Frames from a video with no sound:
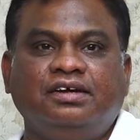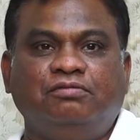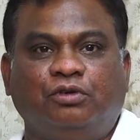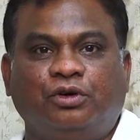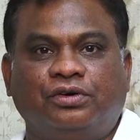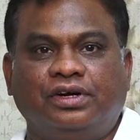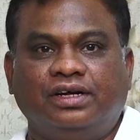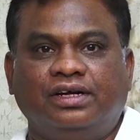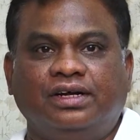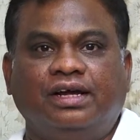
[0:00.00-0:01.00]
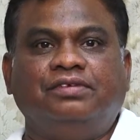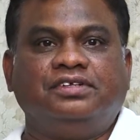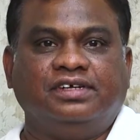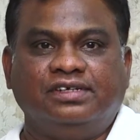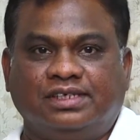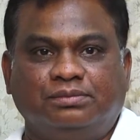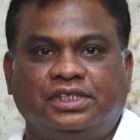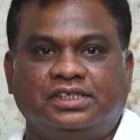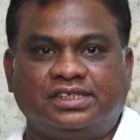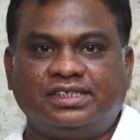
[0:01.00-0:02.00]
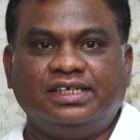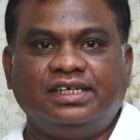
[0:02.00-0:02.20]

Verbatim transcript: for uh, every single subjects.